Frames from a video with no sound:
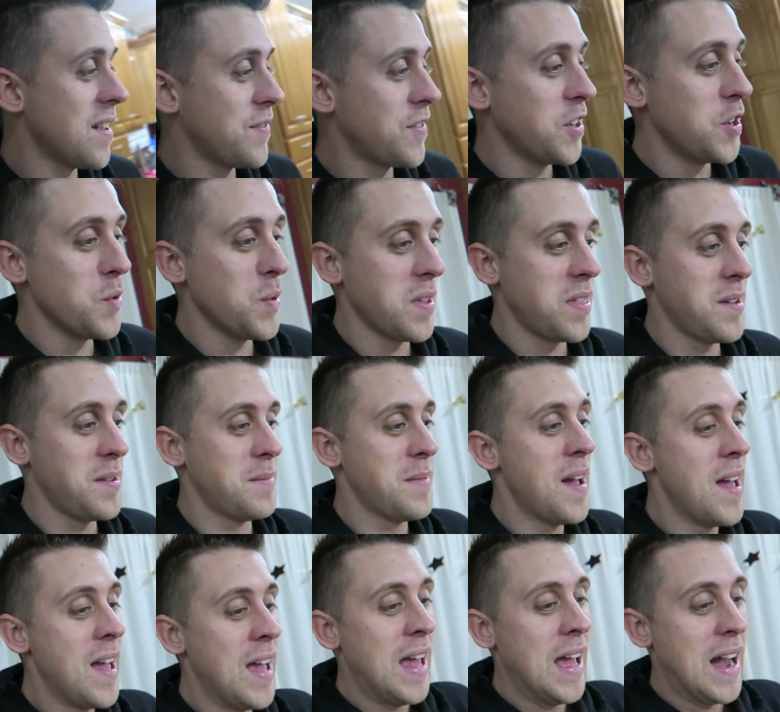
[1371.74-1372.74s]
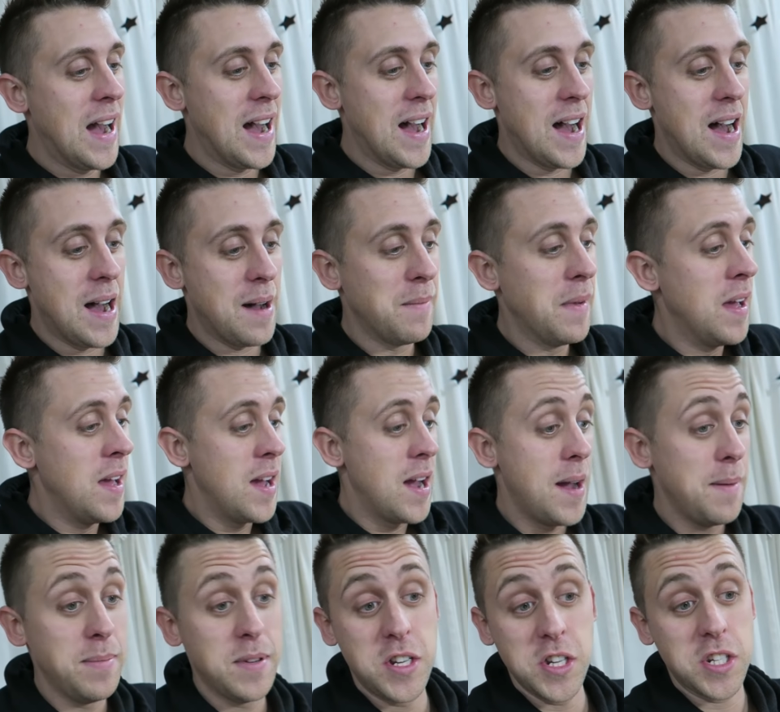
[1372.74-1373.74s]
stuff to do with them. Uh,
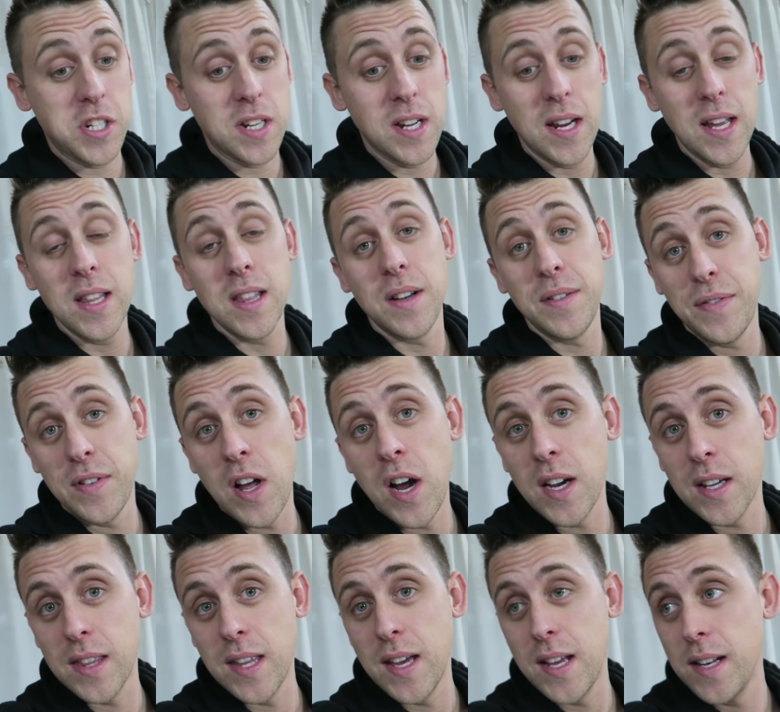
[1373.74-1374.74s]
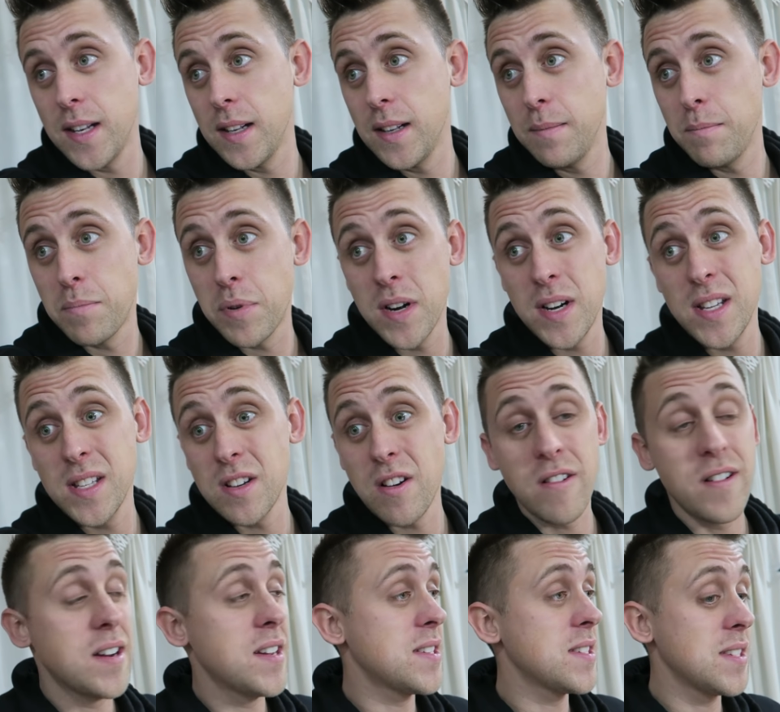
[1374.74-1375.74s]
I'm just gonna end the vlog then. Brittany's
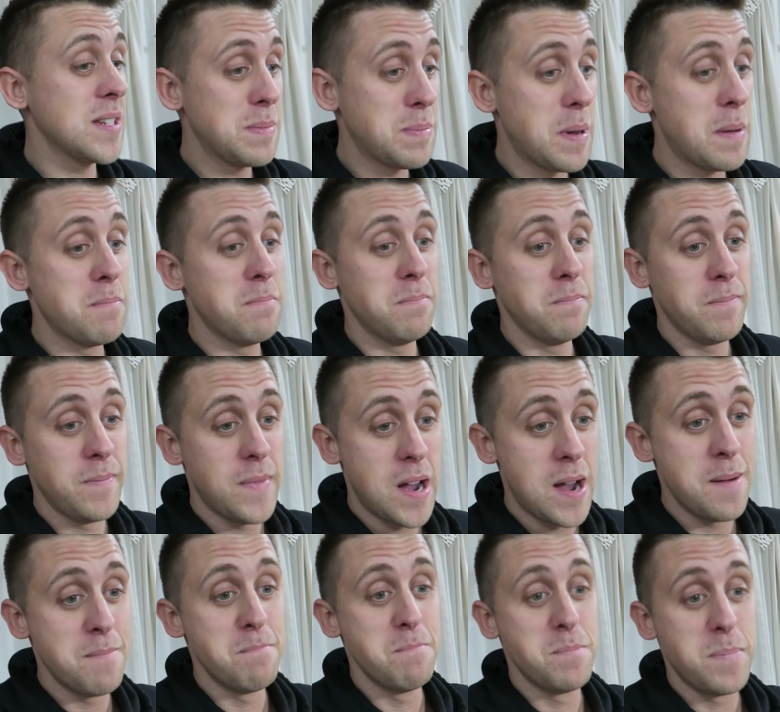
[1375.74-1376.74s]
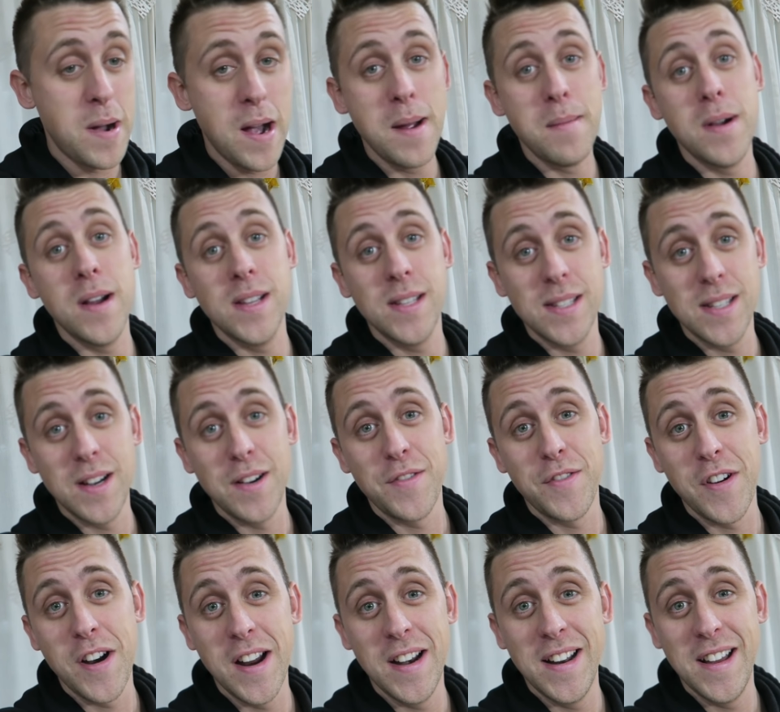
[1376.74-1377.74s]
already asleep. I'm, I'm by
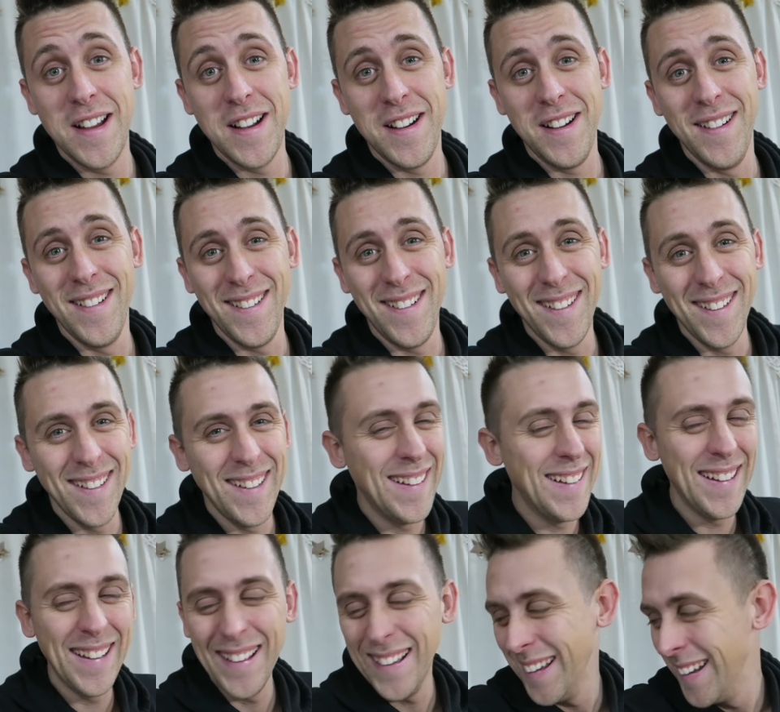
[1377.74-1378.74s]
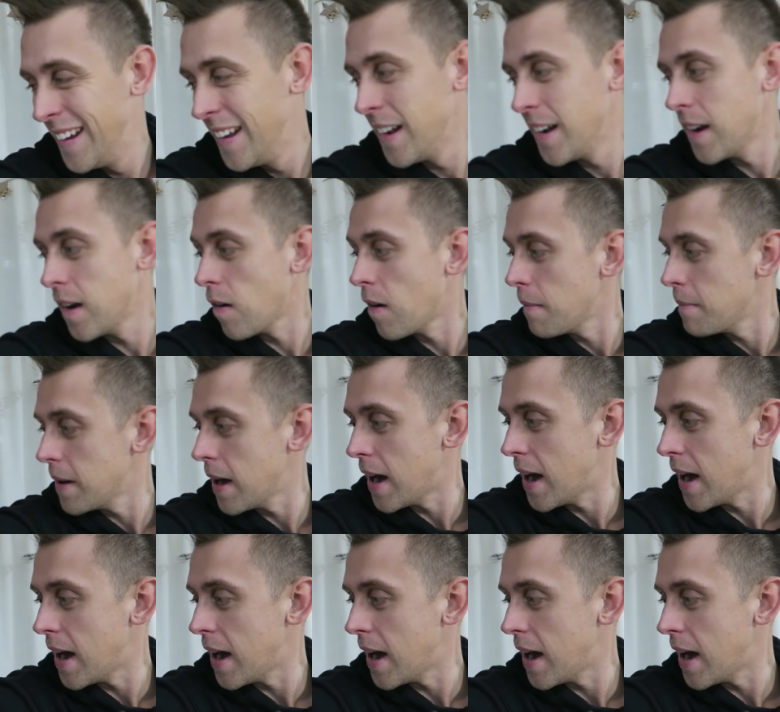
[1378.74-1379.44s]
myself right now. No, I'm